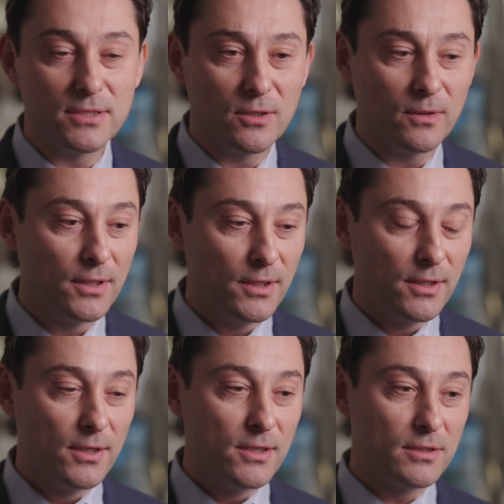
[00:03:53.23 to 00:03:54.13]

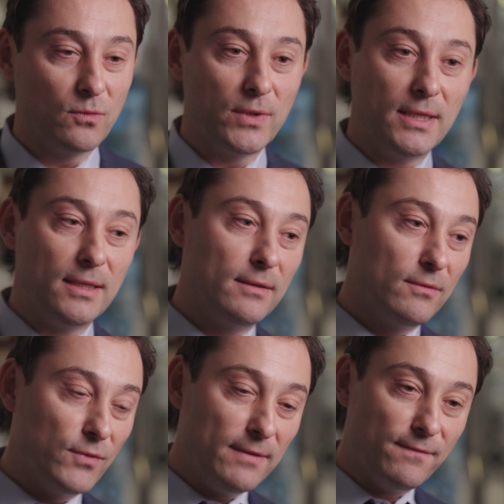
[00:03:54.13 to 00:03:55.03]
So we
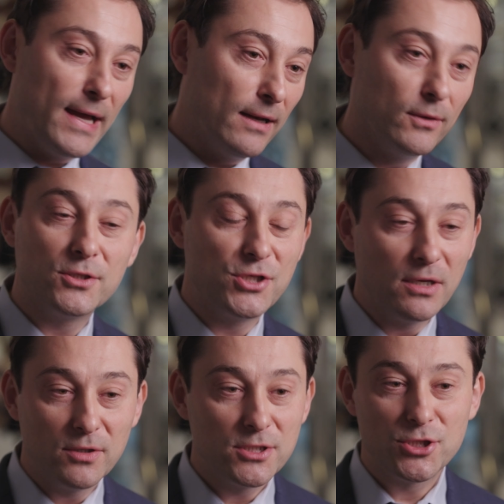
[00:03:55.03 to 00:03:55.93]
really value and
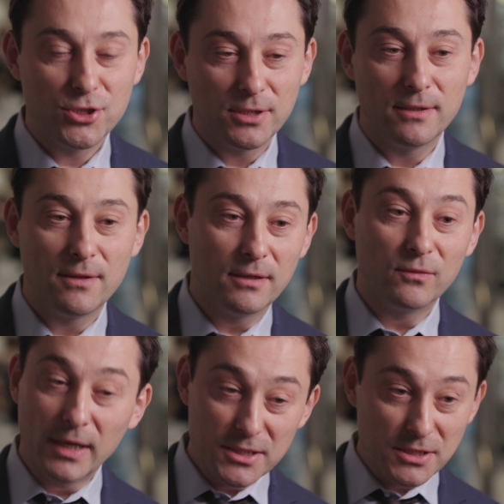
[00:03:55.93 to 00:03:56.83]
cherish the
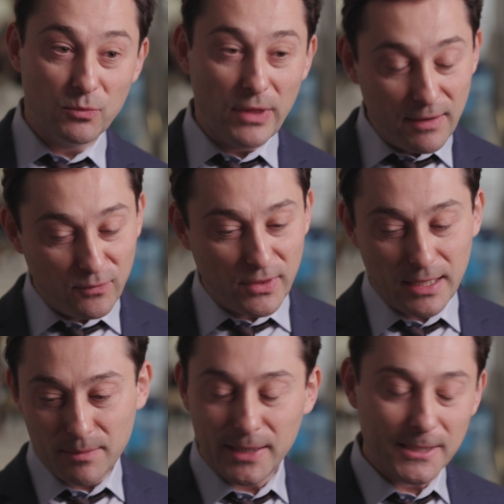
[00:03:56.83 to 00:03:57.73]
relationship we have with
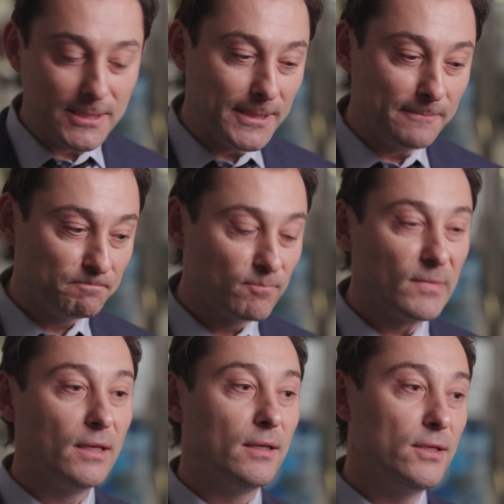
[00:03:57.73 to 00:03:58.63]
them, and
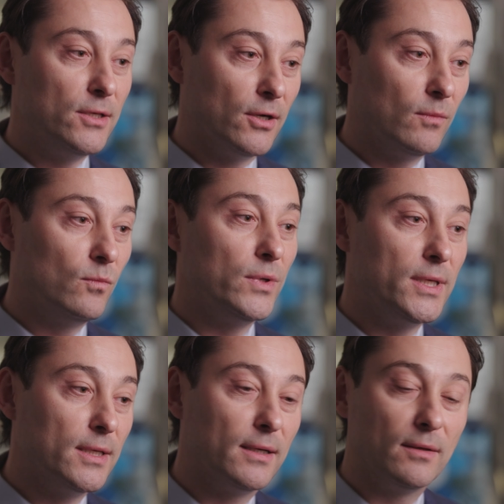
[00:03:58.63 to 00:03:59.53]
you know,
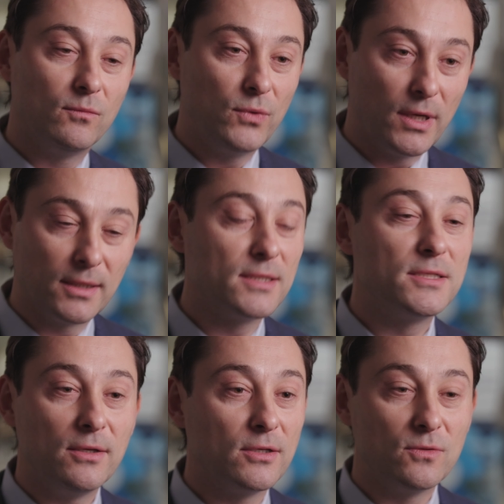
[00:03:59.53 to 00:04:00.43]
we are continuing